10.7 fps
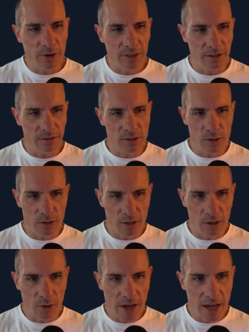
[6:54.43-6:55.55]
with it. So you can
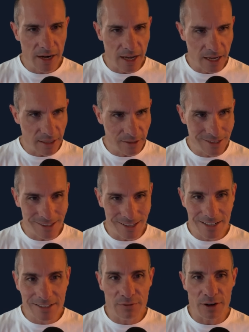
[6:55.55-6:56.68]
go ahead and
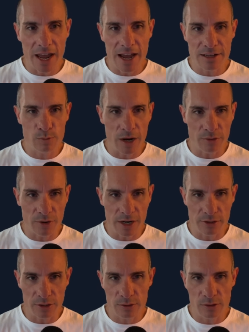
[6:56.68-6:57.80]
select different aspect
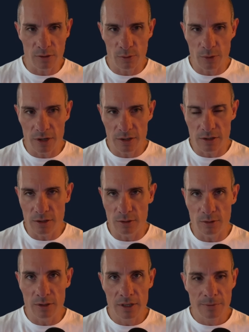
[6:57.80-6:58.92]
ratios. So if we want to
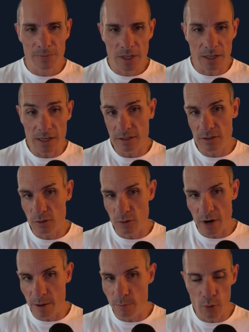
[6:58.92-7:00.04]
do an
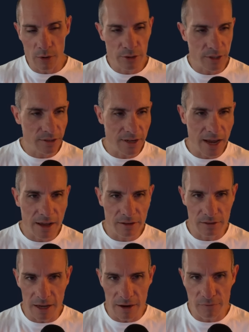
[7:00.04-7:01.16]
Instagram portrait style in that